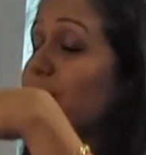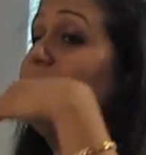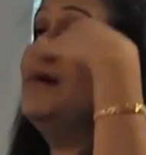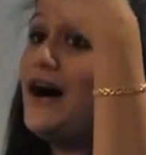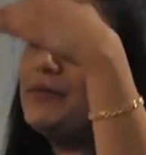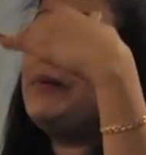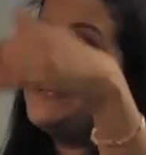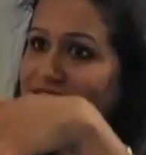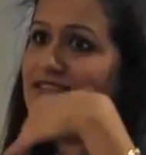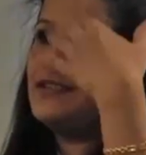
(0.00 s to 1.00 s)
the, how
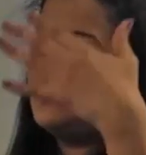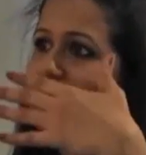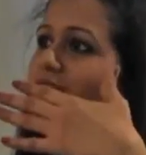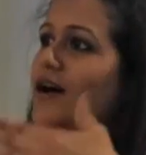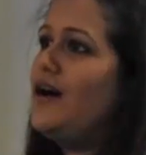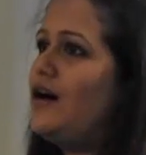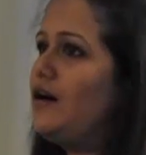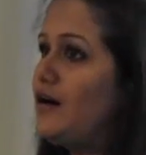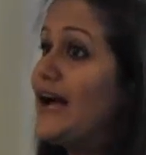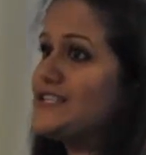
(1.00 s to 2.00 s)
best the
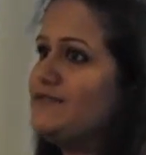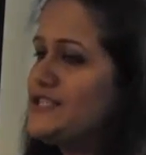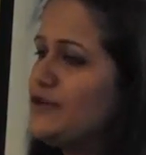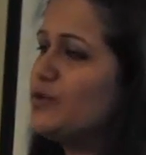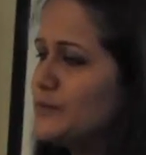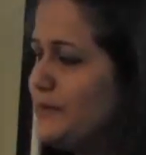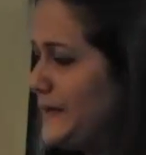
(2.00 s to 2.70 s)
uh, activity would